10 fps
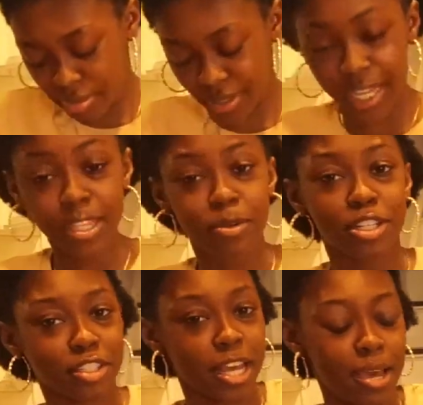I think we can
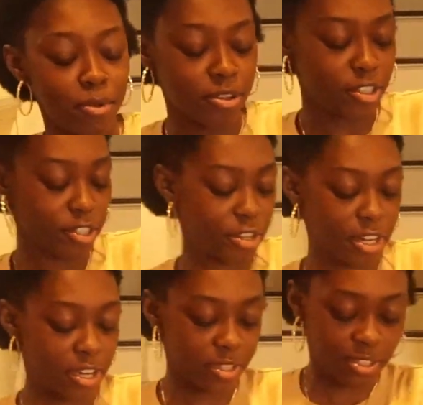just eyeball the sugar,
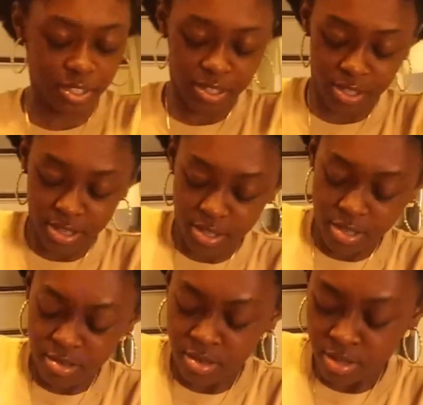guys.
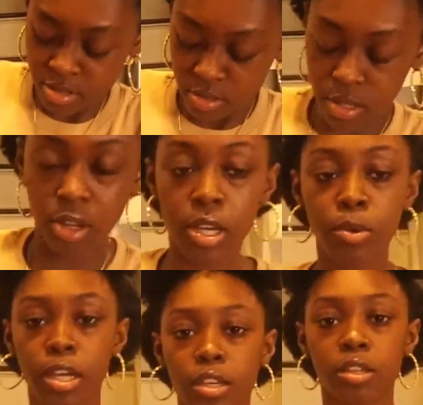Okay,
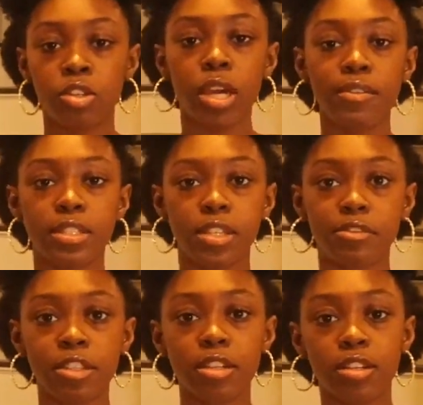wait. Do you have a
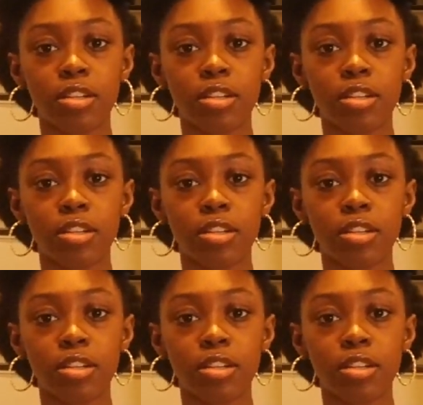sifter?